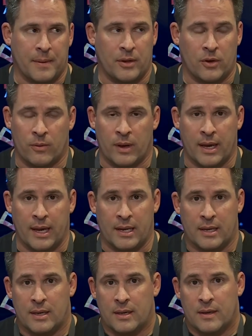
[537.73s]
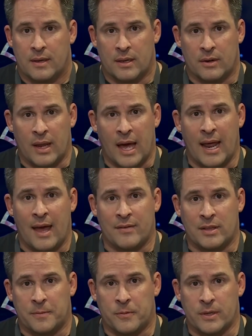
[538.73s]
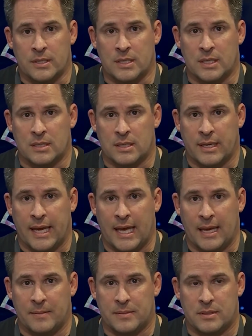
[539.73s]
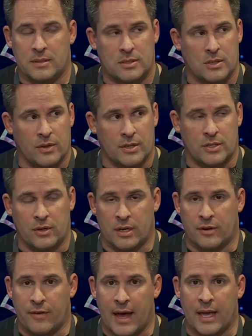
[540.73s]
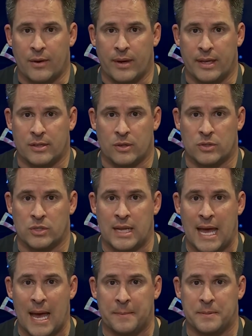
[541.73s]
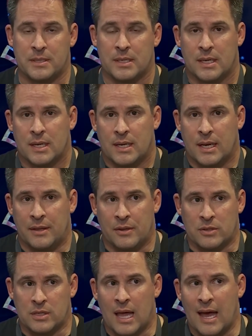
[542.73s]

And you're right you know, not having the preseason games so that you can evaluate those snaps and those